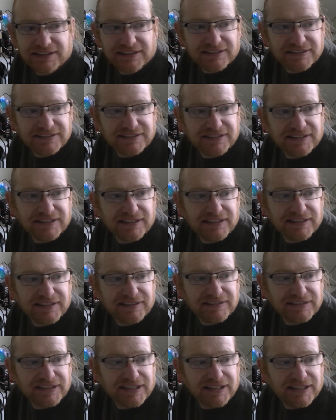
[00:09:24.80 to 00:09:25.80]
and
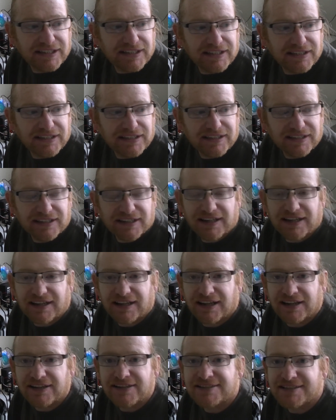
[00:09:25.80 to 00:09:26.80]

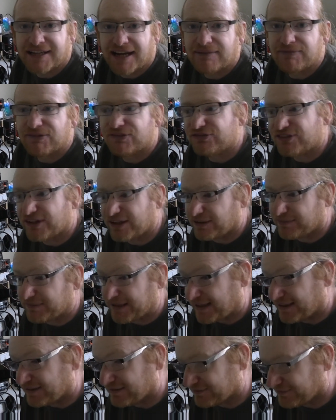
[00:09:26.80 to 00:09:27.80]
at the time of
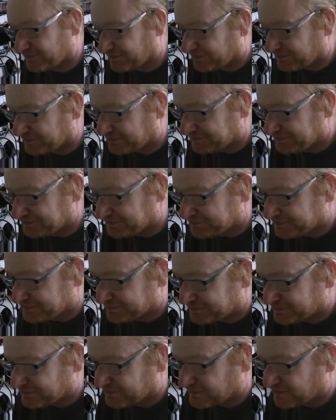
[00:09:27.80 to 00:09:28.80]
filming,
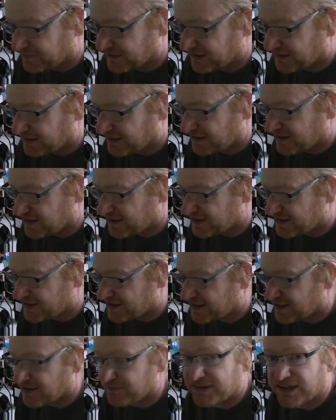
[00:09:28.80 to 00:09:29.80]
there's
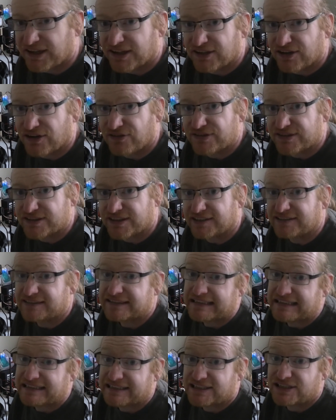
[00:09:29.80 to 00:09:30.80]
the
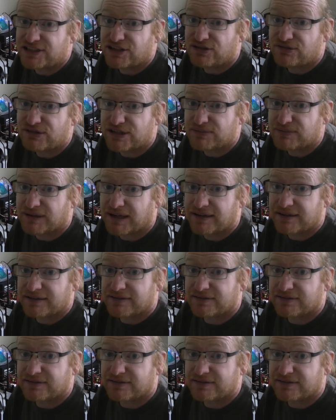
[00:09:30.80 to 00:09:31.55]
COVID-19 issue, which might